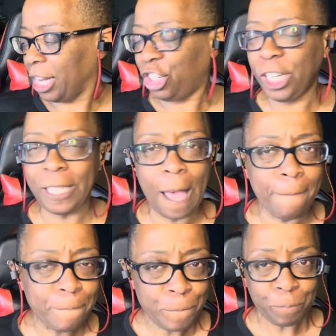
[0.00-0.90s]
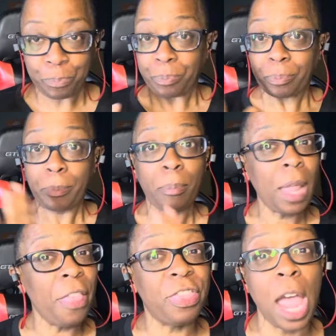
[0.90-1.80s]
She said,
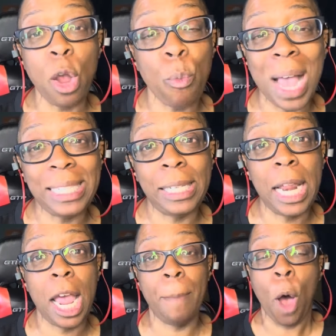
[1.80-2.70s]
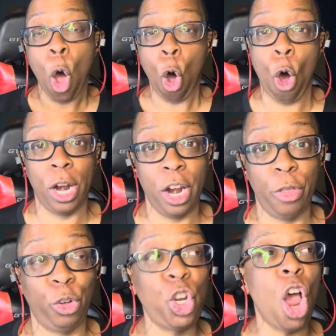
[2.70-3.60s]
they arrested him on
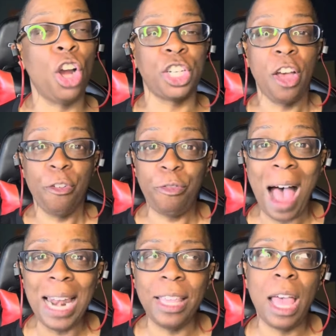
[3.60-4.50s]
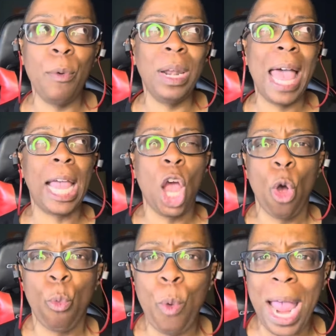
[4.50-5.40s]
another charge. Finally, they were like,
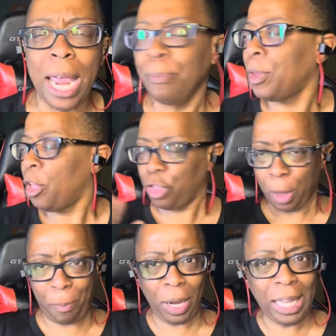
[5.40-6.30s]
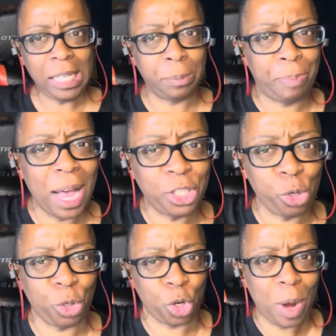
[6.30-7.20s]
wait, the police
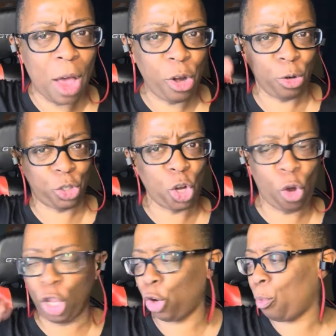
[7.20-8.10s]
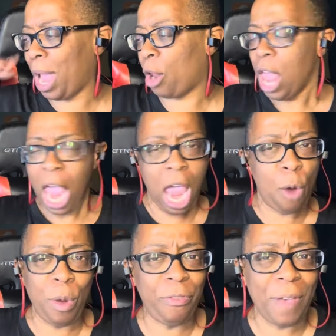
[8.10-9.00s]
buzzards are out here circling around
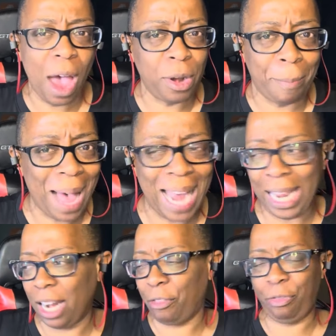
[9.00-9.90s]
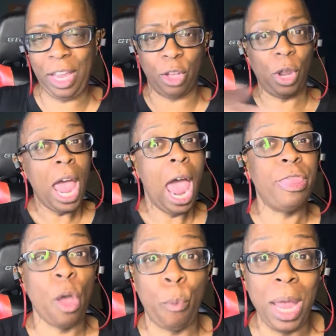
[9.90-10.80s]
and we found a body in a field
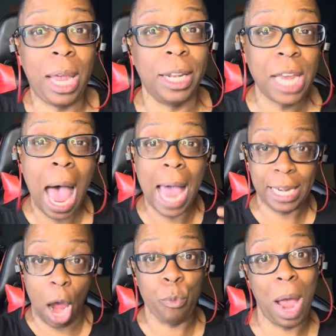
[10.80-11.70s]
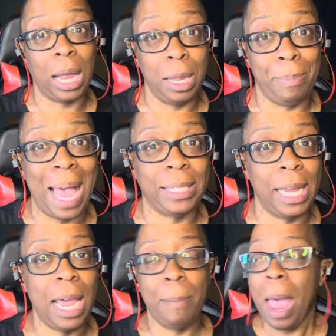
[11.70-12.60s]
that we could tie directly back
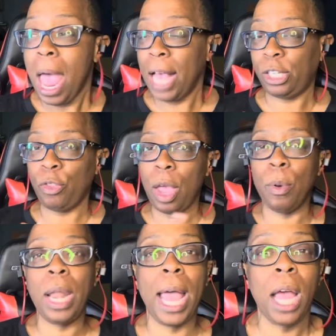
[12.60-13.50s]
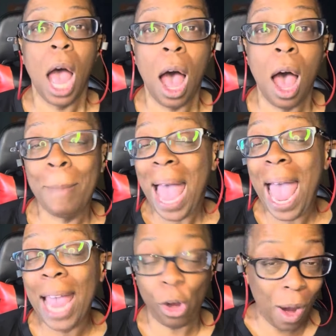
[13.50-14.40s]
to him. And so they were like,
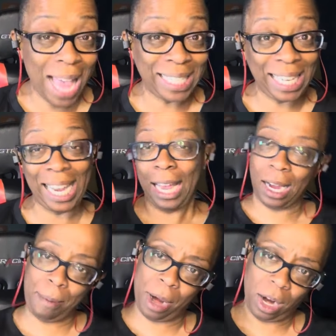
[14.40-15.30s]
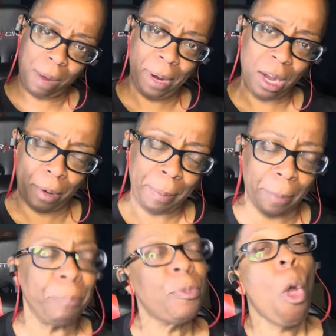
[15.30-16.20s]
hey, crazy, come
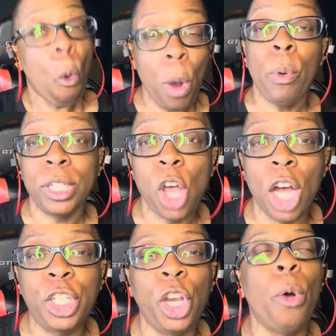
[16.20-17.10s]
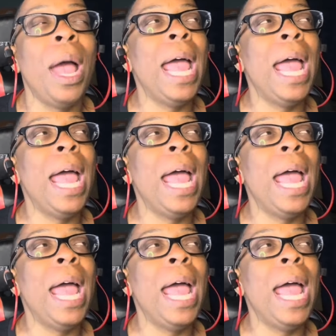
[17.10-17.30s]
here. We want to talk to you.